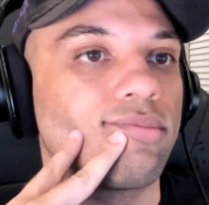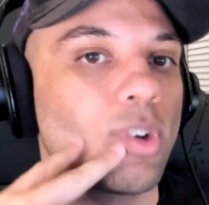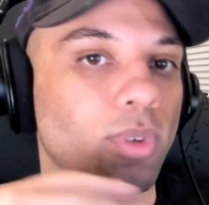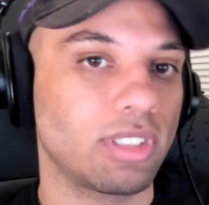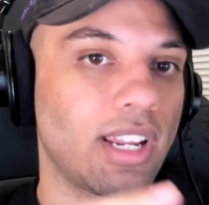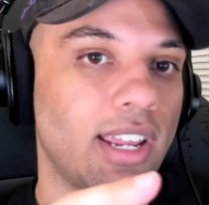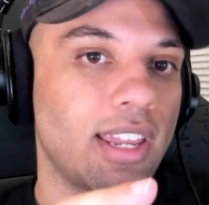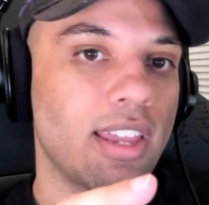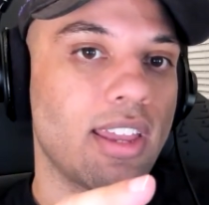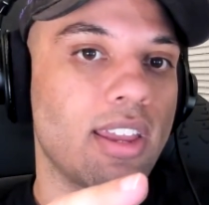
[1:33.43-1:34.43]
we'll
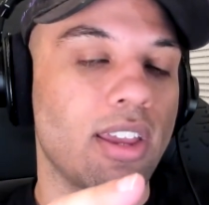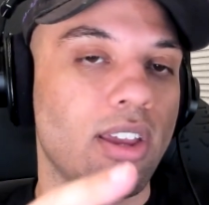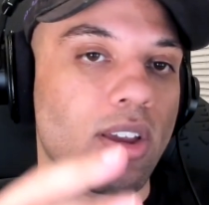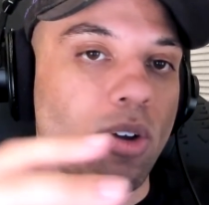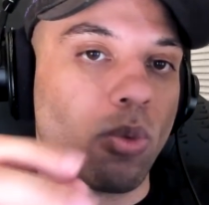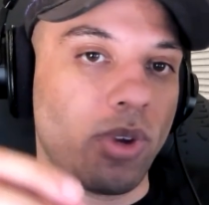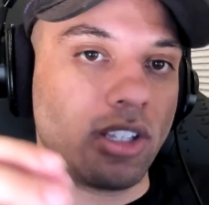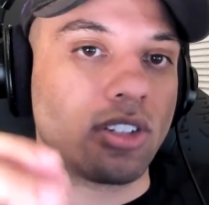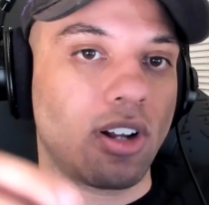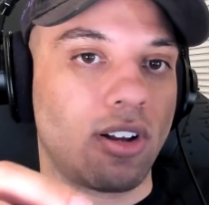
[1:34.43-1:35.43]
say we
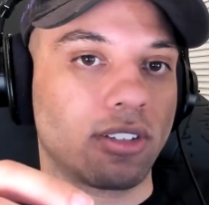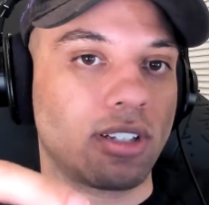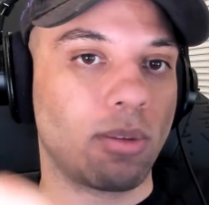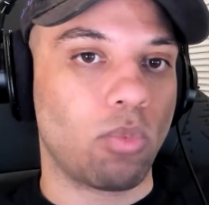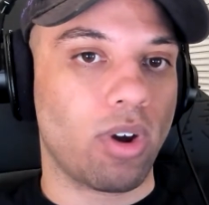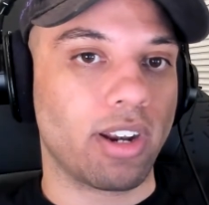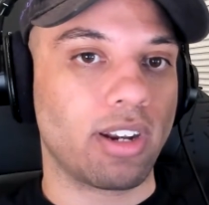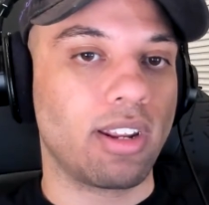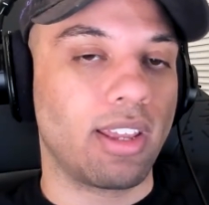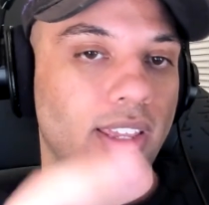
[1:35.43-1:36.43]
saw
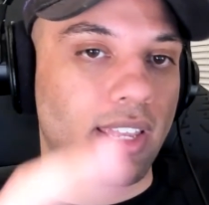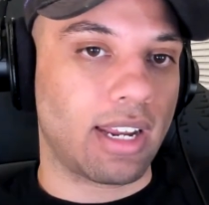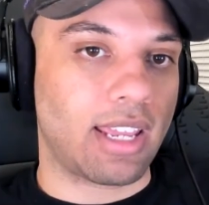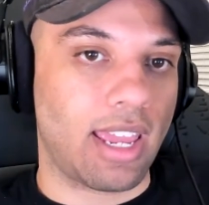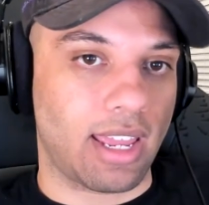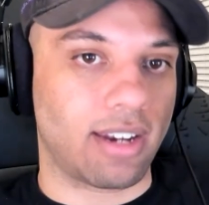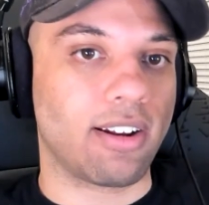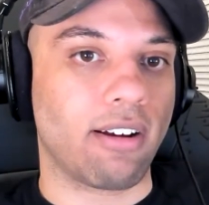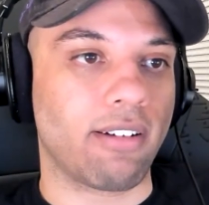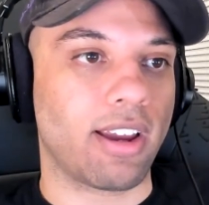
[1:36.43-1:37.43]
someone get hit.
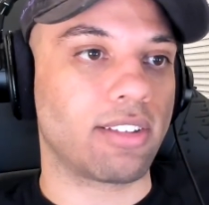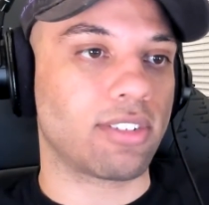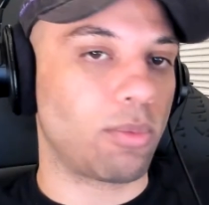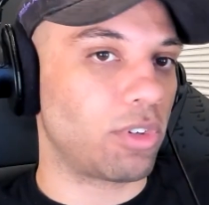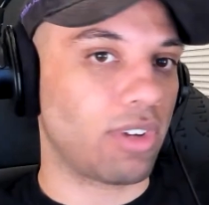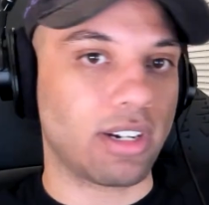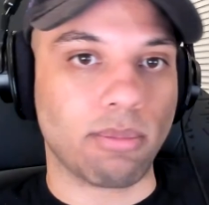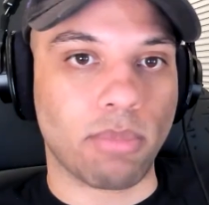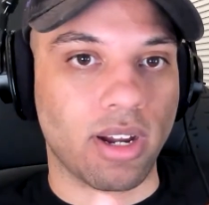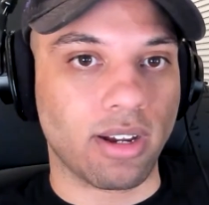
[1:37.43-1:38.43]
All right, someone tried to
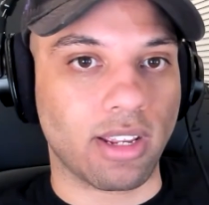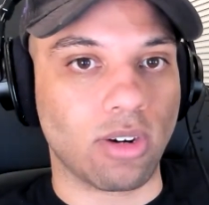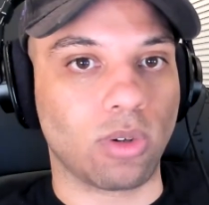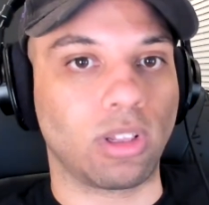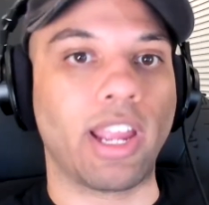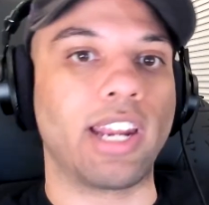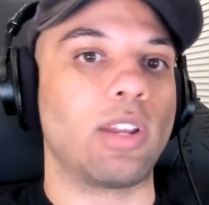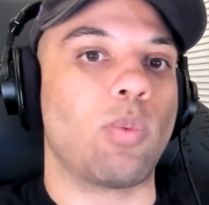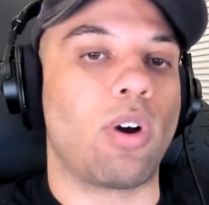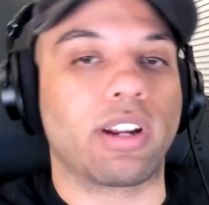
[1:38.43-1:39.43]
mug an old
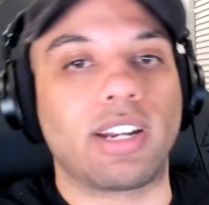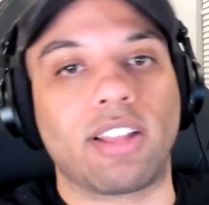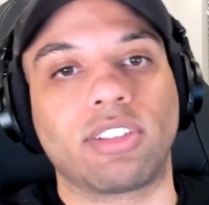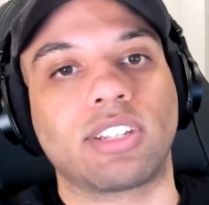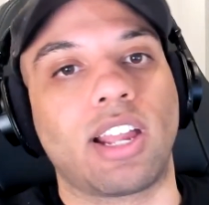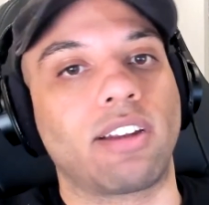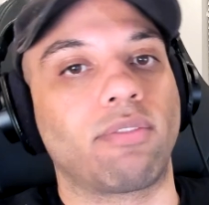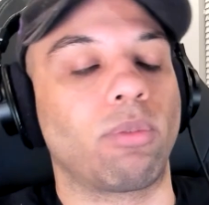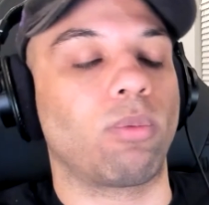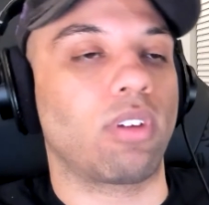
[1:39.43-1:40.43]
lady walking down the side of
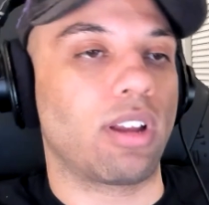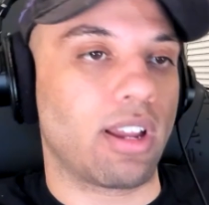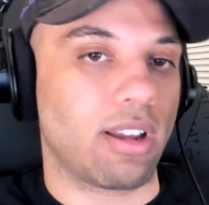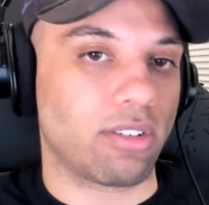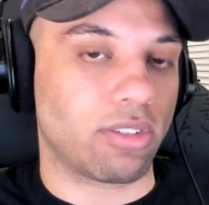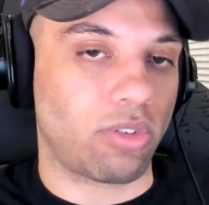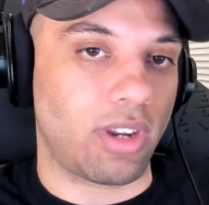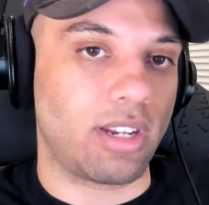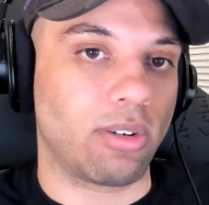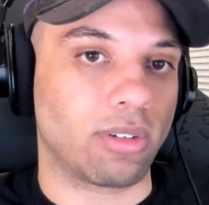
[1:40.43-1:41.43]
the
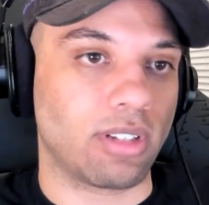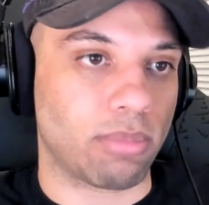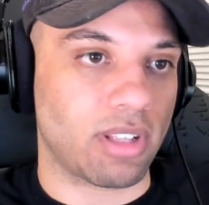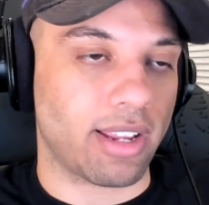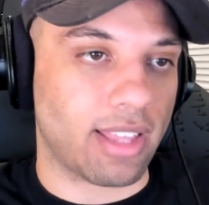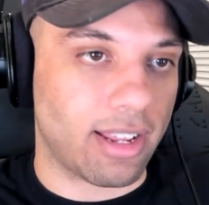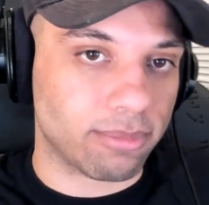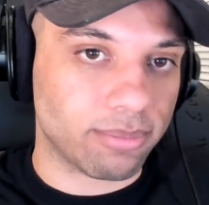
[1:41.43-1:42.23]
street or something like that.